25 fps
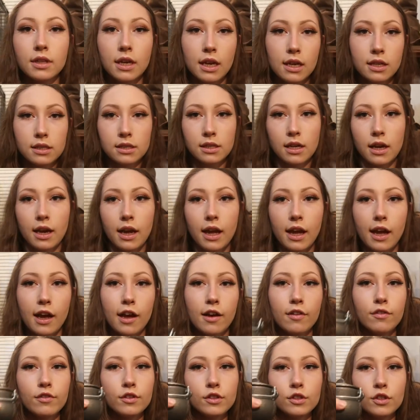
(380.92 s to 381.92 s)
Next, I
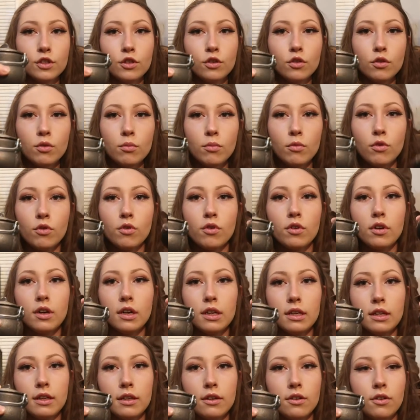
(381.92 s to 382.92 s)
have two
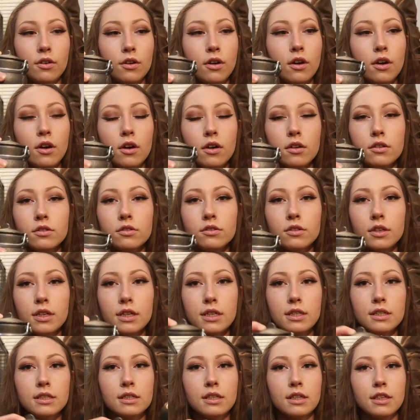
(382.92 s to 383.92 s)
more little
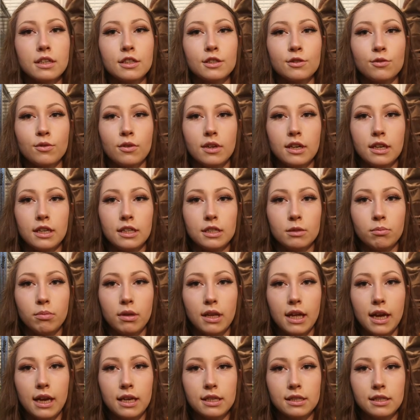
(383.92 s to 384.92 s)
cauldrons. This one is
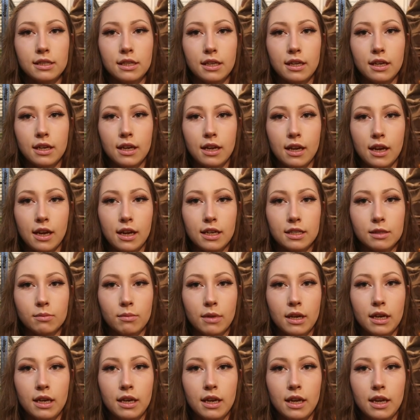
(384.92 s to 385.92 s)
plastic and it has
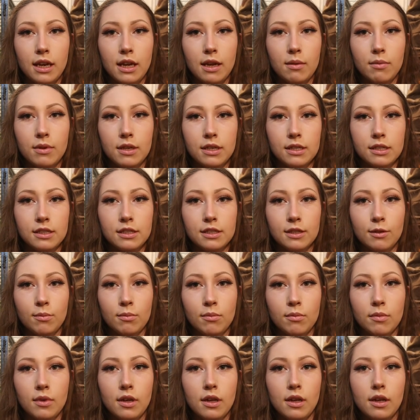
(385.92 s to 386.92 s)
my name and
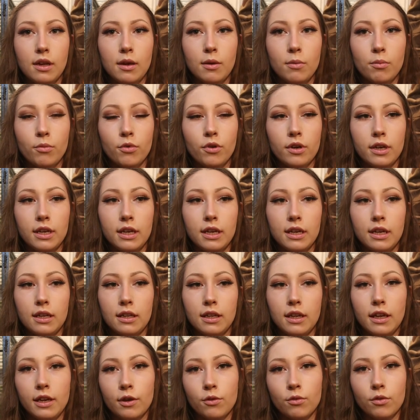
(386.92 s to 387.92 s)
some pretty
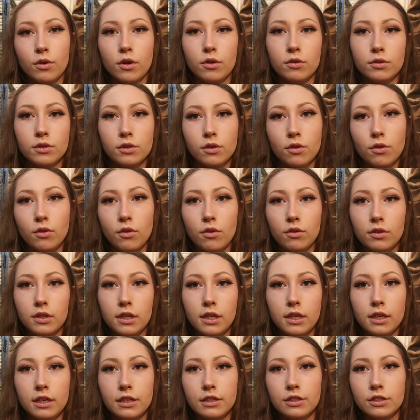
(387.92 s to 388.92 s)
like rose
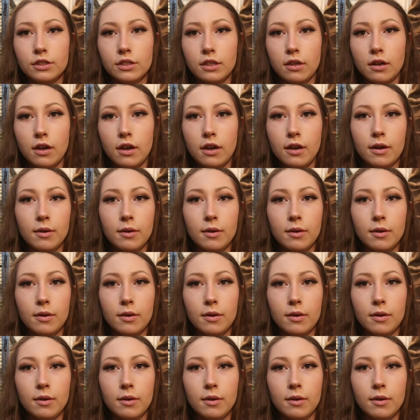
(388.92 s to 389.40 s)
gold-ish